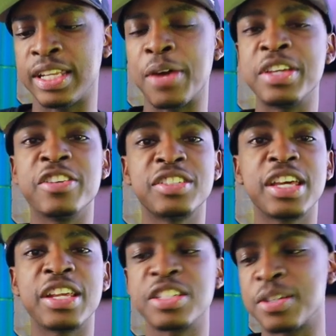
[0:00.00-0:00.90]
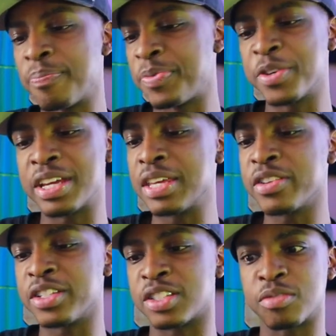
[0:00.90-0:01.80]
Now in your settings, you can
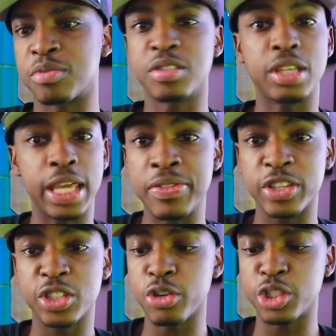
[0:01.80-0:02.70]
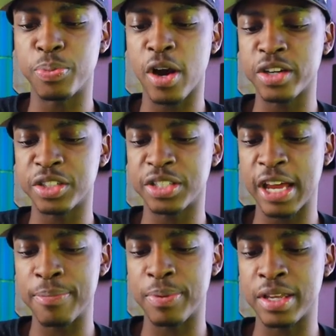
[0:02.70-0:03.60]
either just, in the search bar, just
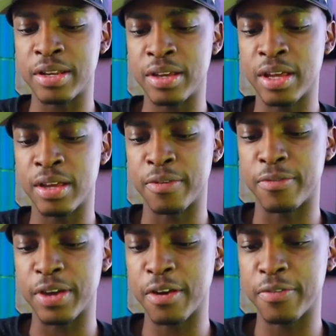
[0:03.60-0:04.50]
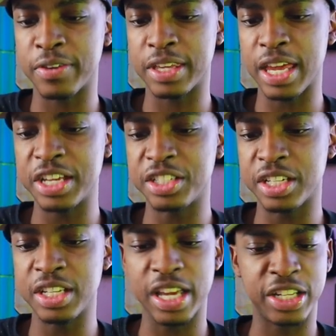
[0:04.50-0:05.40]
type in
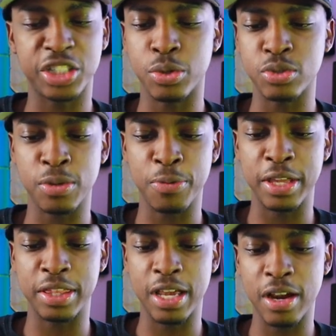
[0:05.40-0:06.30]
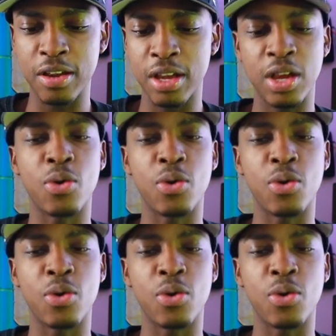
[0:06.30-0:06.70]
verification and it shows up right there.